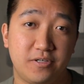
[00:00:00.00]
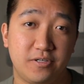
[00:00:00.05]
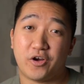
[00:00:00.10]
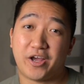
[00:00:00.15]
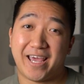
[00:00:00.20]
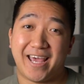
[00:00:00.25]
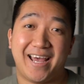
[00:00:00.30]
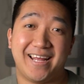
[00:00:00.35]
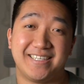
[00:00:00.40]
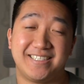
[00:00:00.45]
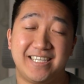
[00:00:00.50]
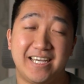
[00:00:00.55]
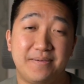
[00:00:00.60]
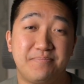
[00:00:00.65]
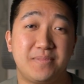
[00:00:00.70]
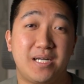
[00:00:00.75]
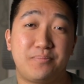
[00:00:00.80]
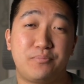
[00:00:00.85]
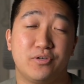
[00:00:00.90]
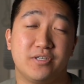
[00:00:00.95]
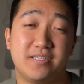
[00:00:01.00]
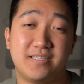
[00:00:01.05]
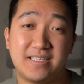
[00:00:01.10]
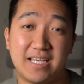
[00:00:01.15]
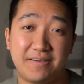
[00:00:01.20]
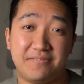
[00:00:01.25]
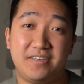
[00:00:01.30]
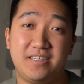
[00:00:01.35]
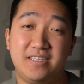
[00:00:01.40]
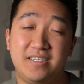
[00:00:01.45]
Okay, and tip number
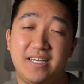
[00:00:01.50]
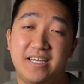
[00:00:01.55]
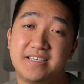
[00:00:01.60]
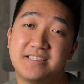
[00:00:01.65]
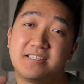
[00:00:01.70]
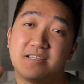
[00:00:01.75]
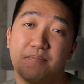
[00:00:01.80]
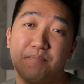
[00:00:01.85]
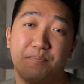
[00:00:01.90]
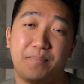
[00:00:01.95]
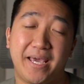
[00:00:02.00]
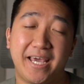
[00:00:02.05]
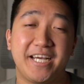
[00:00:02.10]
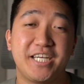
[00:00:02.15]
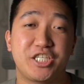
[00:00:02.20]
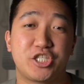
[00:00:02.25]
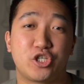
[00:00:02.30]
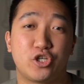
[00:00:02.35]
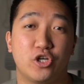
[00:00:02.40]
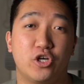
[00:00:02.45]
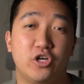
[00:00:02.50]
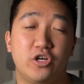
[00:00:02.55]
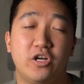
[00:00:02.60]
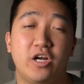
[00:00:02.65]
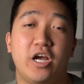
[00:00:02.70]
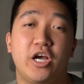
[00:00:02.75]
7 is to make sure